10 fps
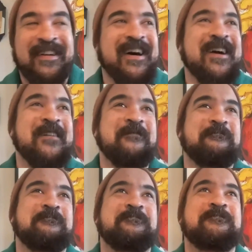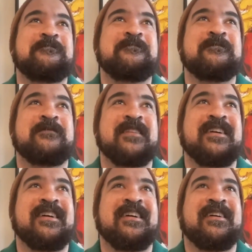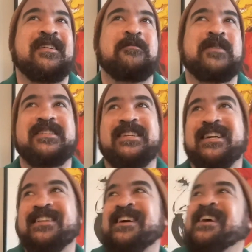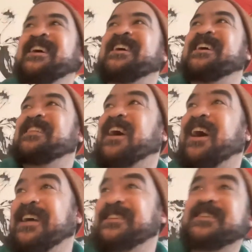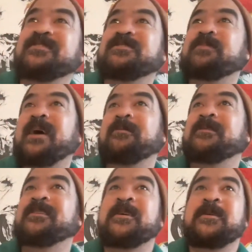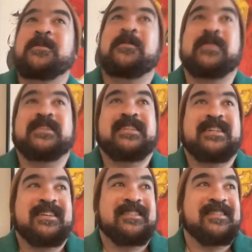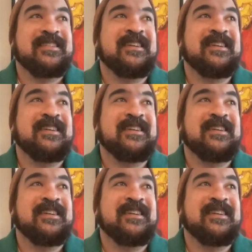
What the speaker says: Um, we see it in the highest levels of power. We see it